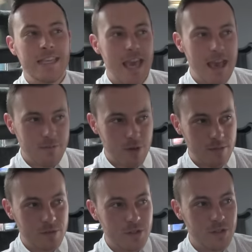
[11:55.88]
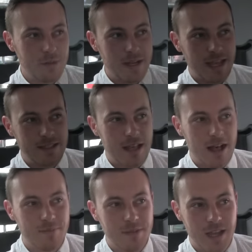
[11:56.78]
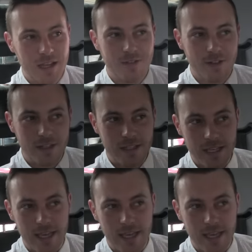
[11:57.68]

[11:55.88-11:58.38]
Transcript: Yeah, well, I'm going to do my next album in Nashville.